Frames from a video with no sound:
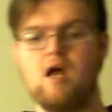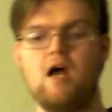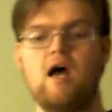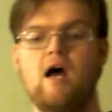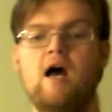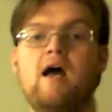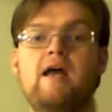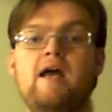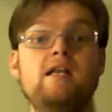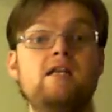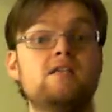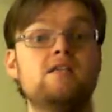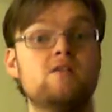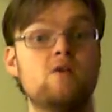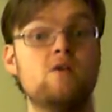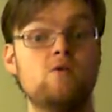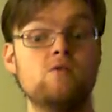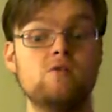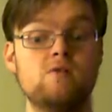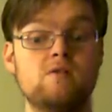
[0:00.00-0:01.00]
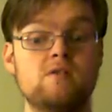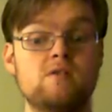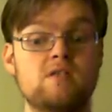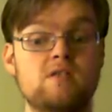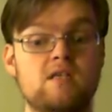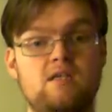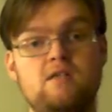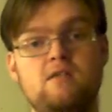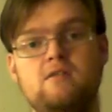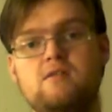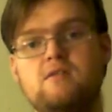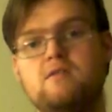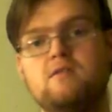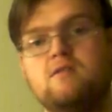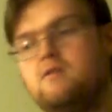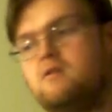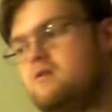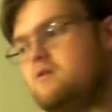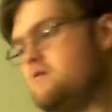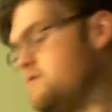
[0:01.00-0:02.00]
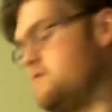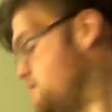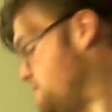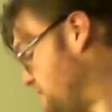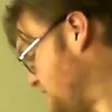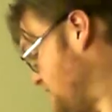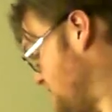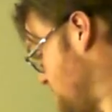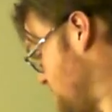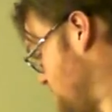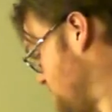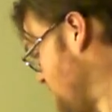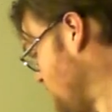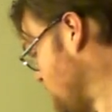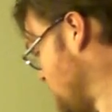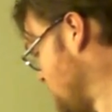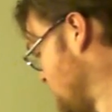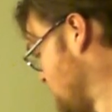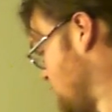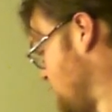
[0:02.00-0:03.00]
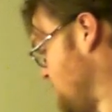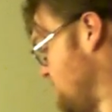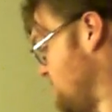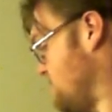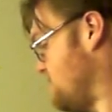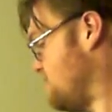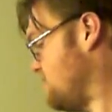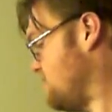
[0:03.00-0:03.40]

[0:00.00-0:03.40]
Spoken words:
Any social skills, which means most of the skills